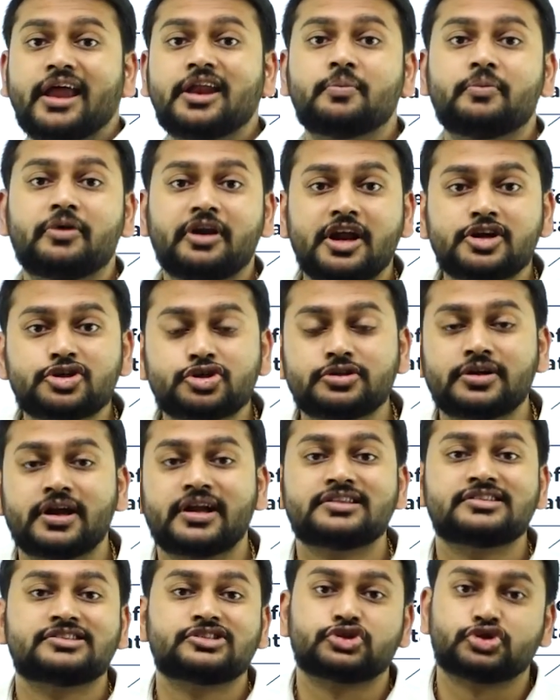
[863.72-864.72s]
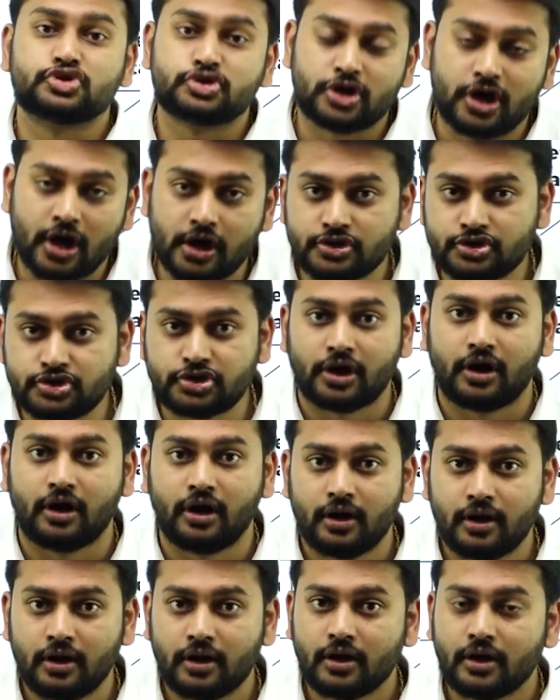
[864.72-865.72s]
enumeration and structure.
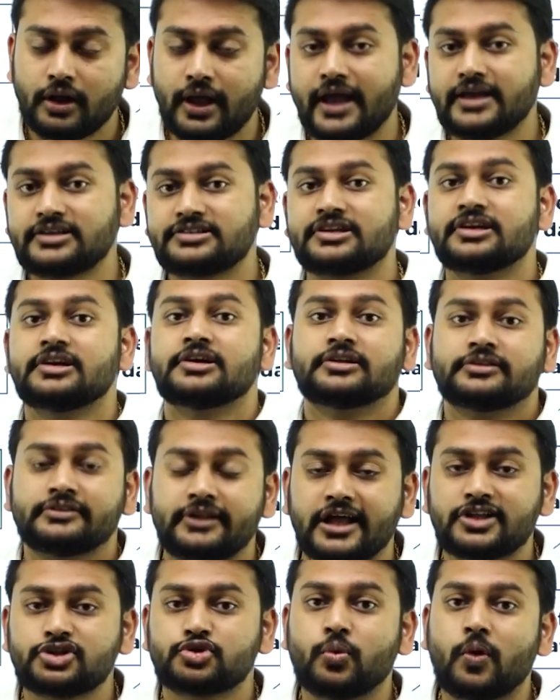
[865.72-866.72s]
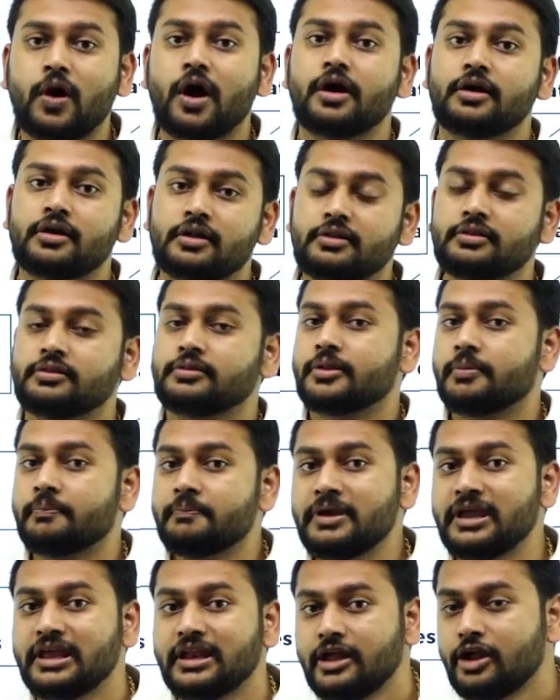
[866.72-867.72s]
Guys, that's what the
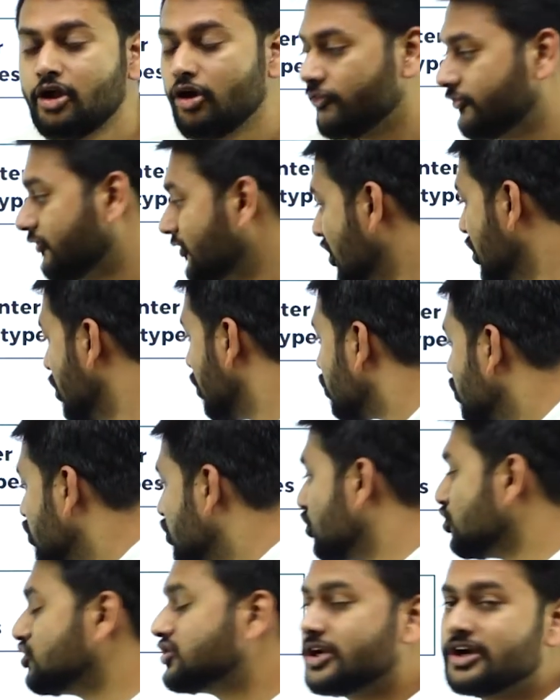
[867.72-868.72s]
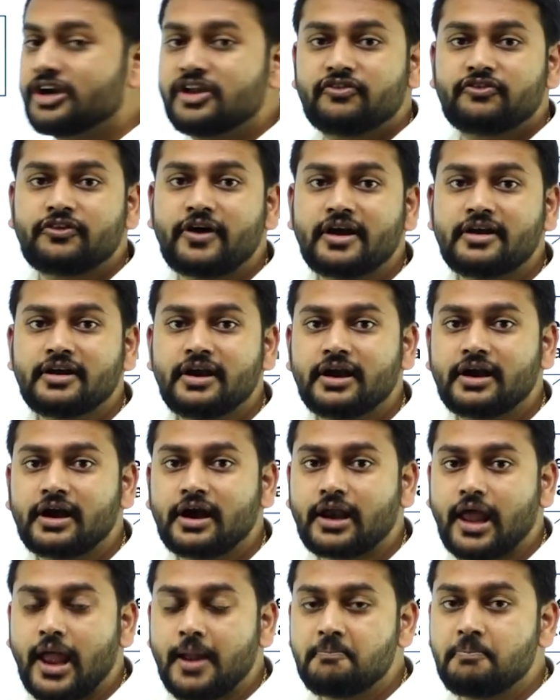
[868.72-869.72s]
meaning of user defined data
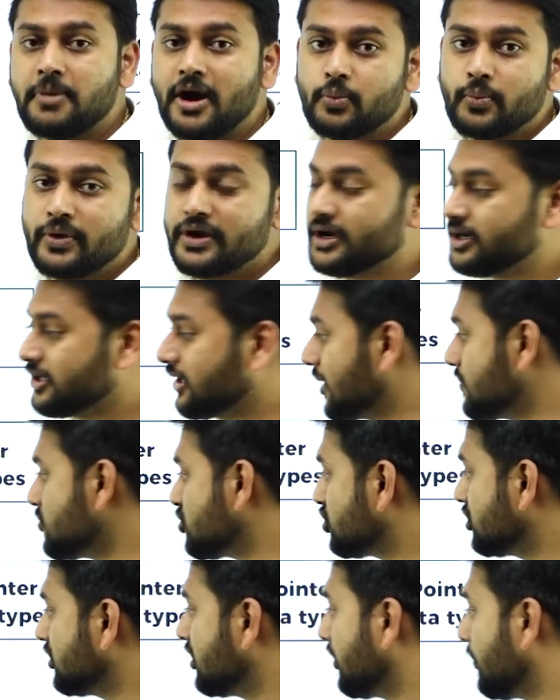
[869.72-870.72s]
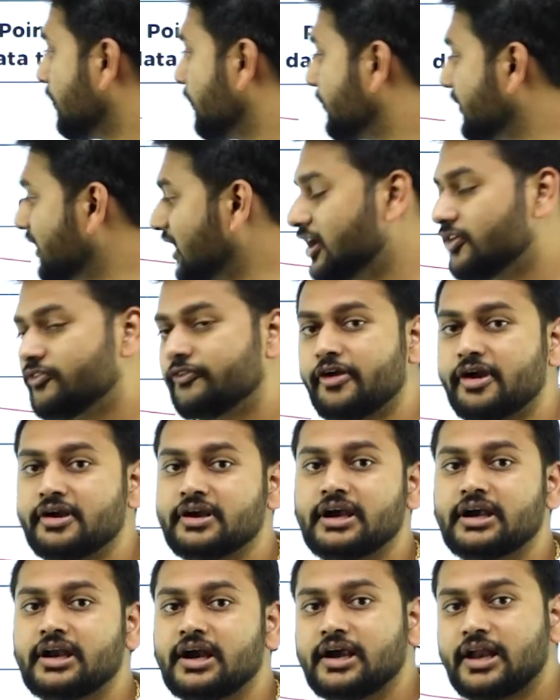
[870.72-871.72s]
type. But when it comes to the predefined
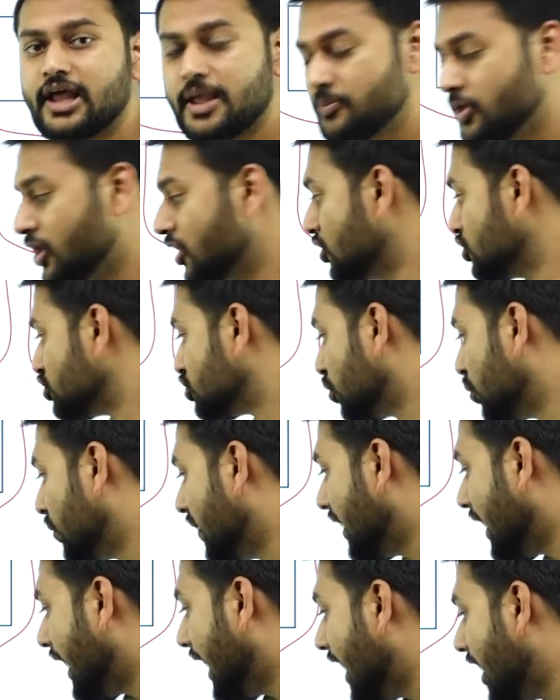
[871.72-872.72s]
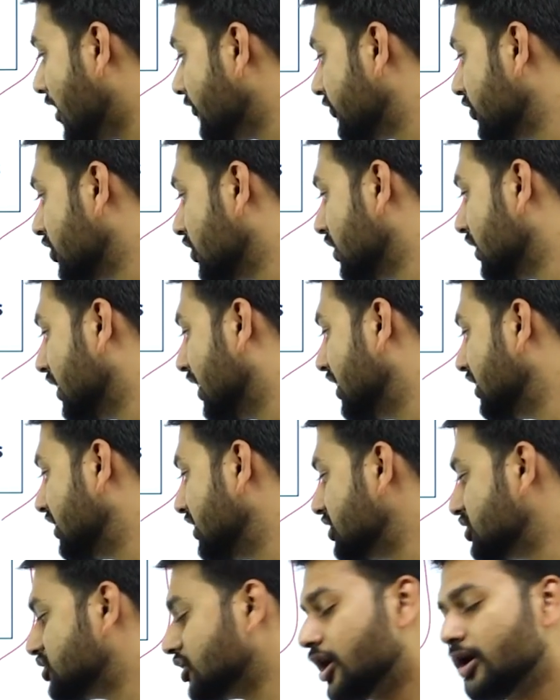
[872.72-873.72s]
data type, so we have
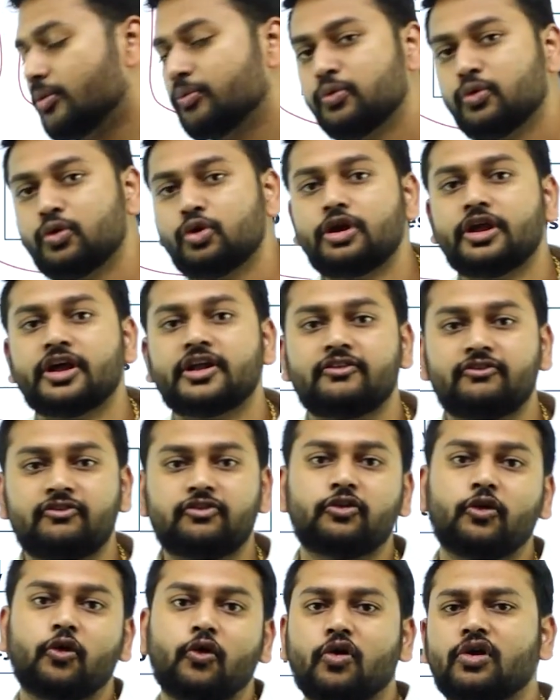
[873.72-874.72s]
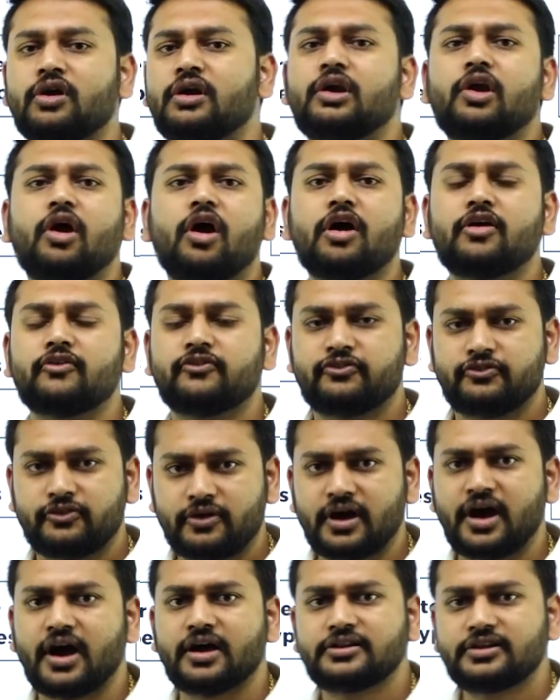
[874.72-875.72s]
integer, boolean, float, lot
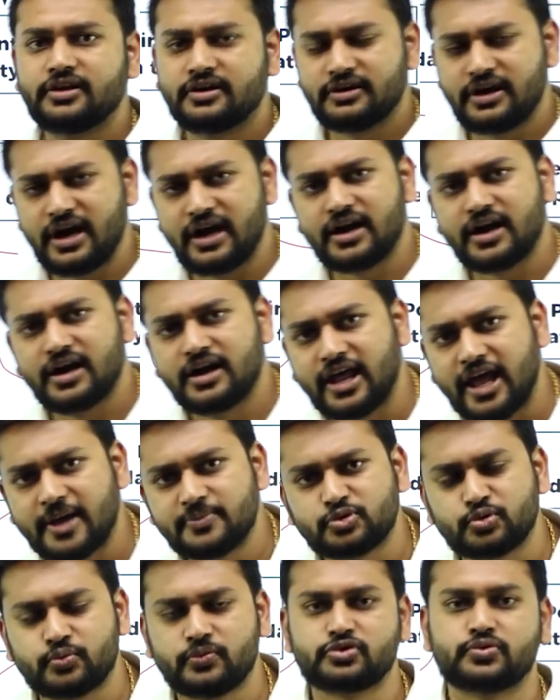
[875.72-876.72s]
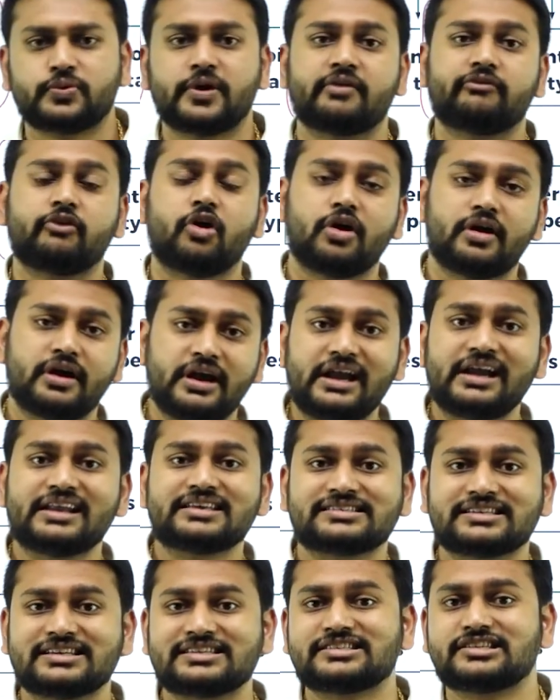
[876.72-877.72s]
of other data types which we have already
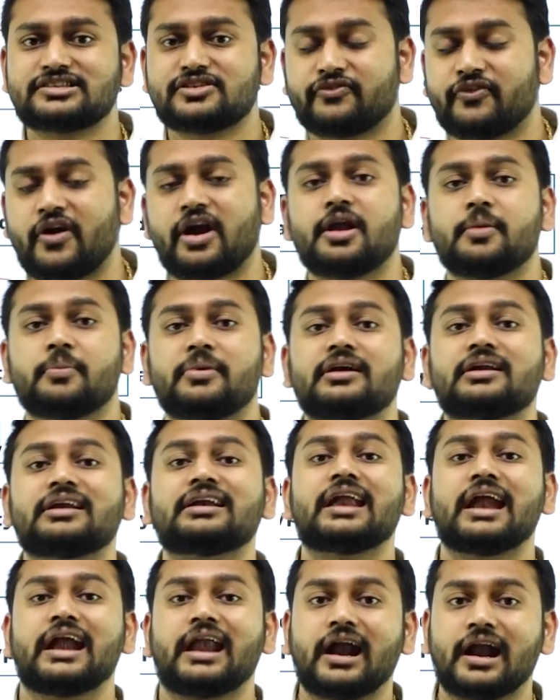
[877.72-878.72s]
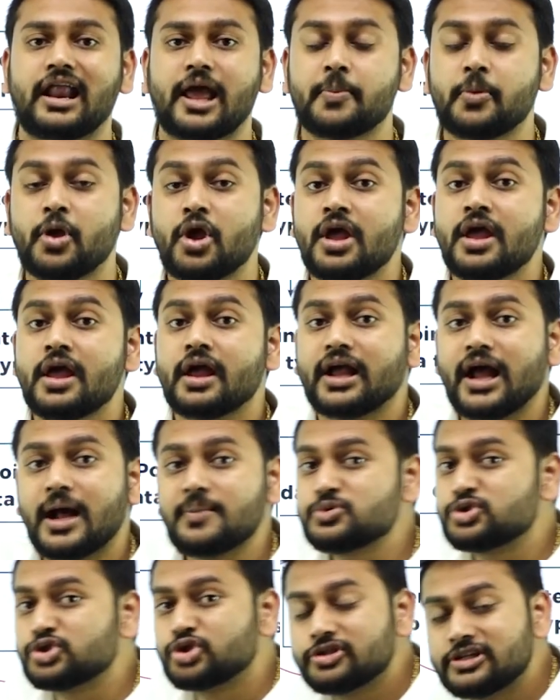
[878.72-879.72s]
discussed as the fundamental data type
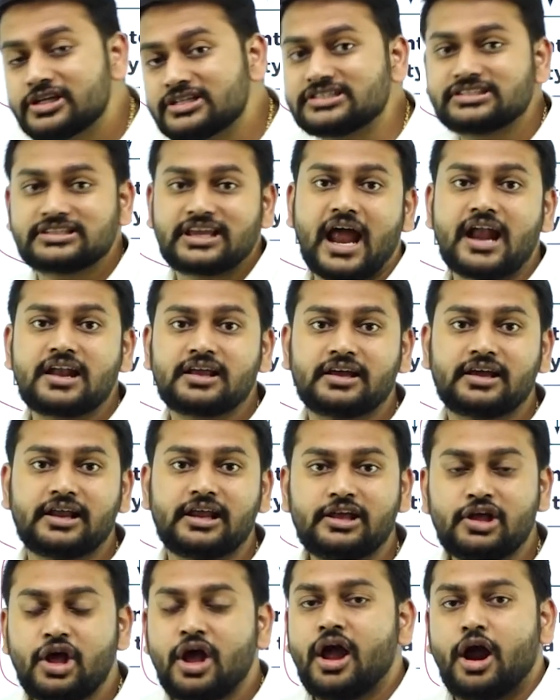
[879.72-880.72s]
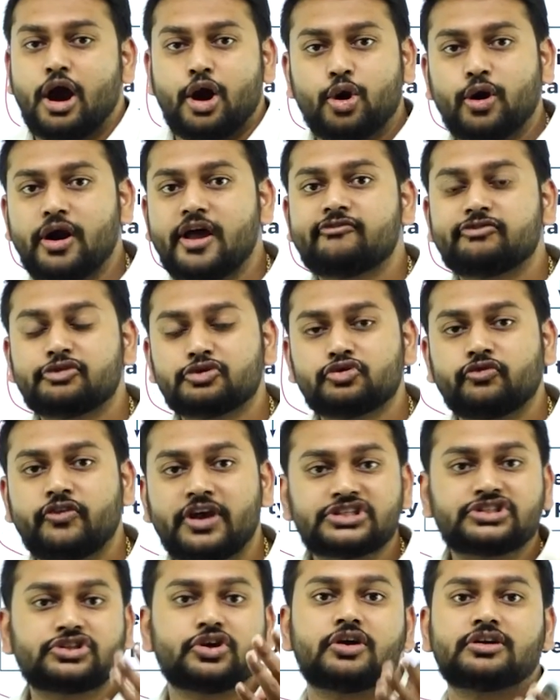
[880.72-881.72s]
comes to this category. I don't have to
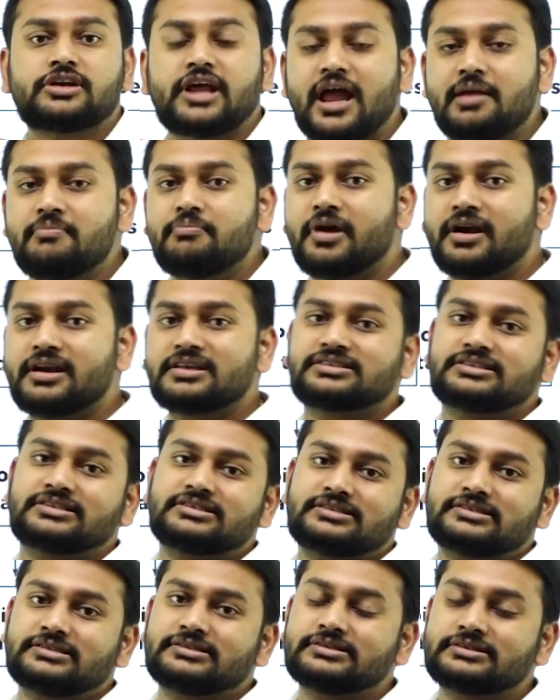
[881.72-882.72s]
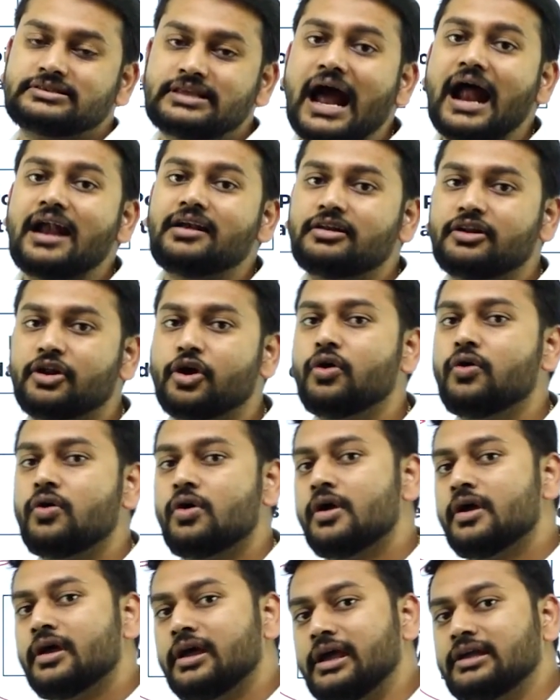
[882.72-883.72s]
waste your time by discussing that now.
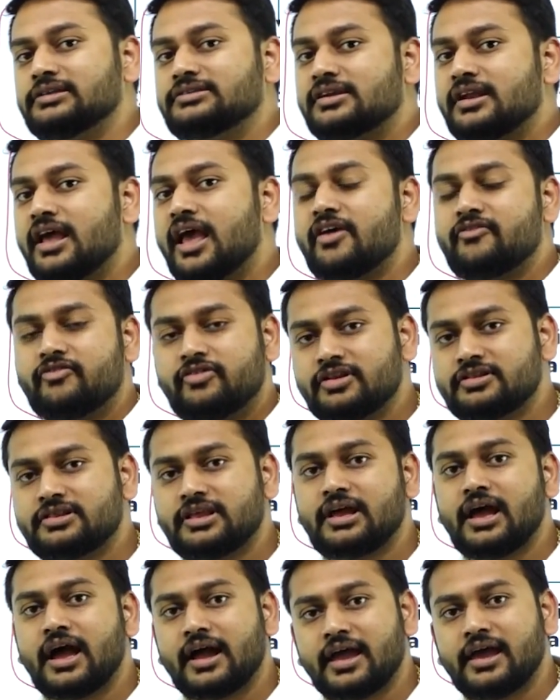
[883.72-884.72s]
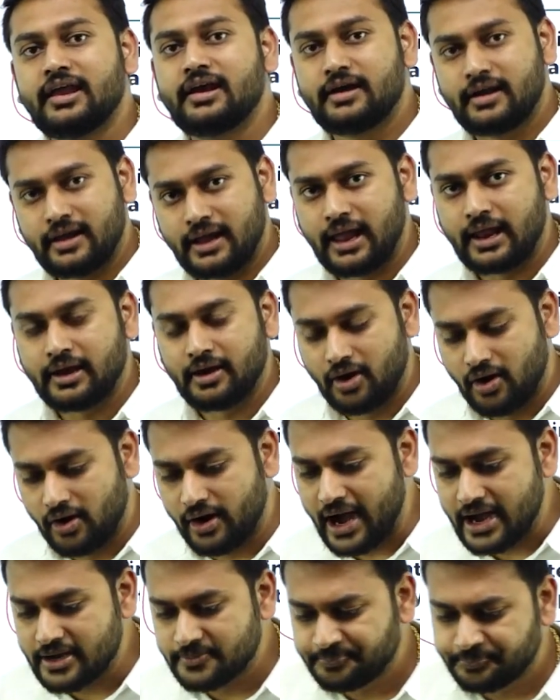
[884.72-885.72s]
Each and everything again and again. All
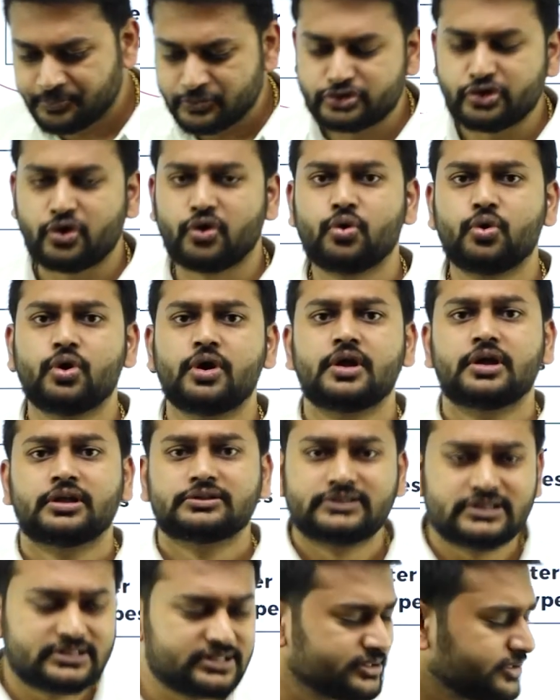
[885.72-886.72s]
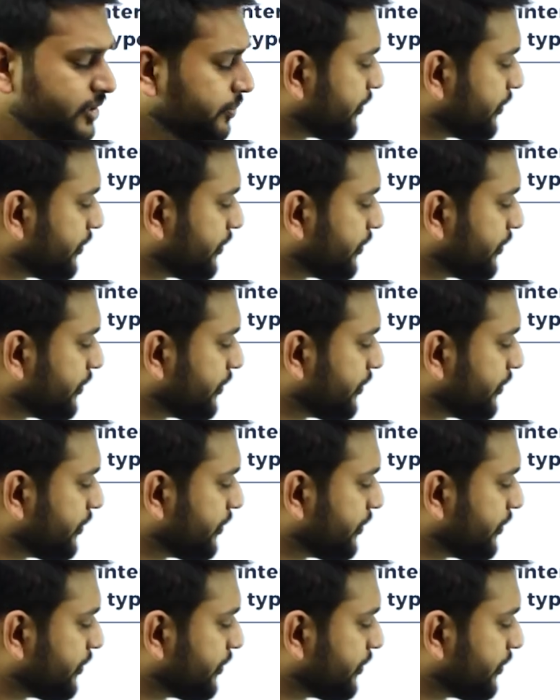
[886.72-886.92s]
right. So this is a